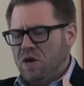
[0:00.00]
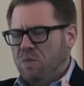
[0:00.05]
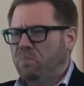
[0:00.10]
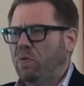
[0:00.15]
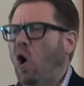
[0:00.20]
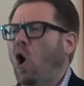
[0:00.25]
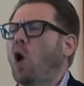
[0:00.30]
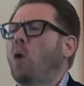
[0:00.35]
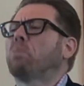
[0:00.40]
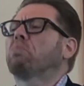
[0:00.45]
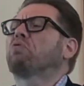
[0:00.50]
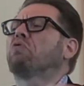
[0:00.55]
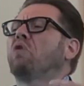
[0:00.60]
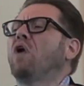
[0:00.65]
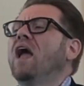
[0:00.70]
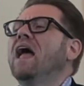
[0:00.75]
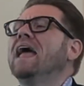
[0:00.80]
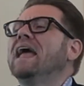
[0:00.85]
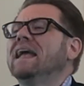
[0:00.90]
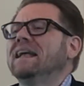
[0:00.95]
Paul
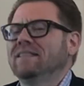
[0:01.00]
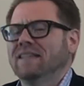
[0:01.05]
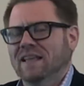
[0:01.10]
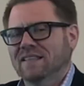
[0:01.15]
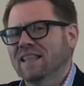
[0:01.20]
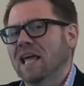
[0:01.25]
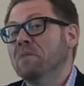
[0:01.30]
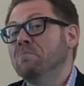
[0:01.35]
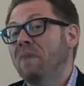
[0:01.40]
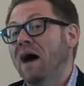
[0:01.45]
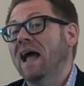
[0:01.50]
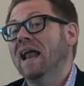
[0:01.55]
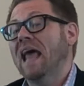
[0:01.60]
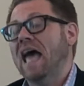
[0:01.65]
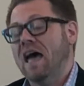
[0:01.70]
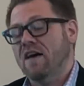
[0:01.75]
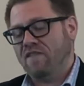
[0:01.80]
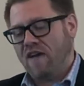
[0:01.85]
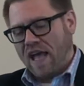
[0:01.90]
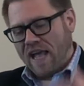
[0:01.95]
praying that they might
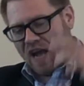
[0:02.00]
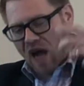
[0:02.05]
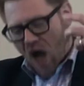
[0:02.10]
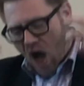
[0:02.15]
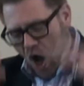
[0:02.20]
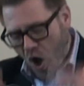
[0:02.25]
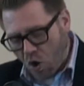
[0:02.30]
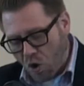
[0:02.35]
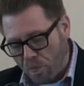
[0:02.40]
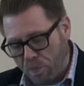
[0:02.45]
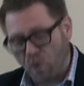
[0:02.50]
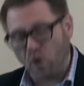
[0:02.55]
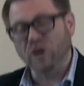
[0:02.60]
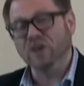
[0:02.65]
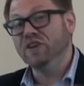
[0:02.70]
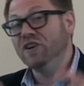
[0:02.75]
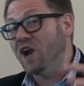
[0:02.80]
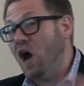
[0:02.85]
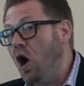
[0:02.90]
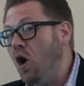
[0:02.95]
have a hope or
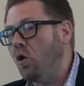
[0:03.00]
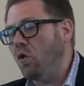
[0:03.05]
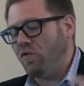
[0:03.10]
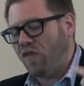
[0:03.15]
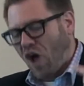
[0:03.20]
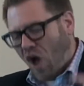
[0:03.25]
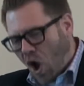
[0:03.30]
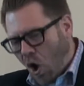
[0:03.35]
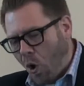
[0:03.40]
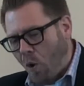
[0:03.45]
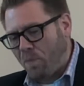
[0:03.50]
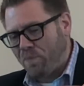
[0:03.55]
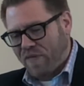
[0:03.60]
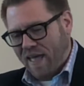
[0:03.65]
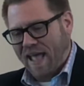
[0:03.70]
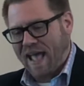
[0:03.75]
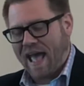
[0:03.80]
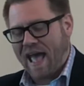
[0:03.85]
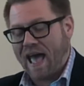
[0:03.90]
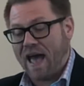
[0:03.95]
know the hope
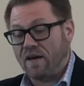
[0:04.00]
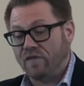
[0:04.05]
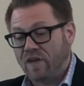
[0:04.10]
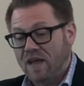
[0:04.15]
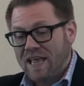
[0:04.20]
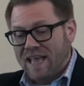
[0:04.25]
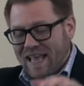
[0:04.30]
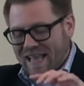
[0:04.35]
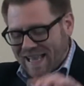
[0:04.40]
they have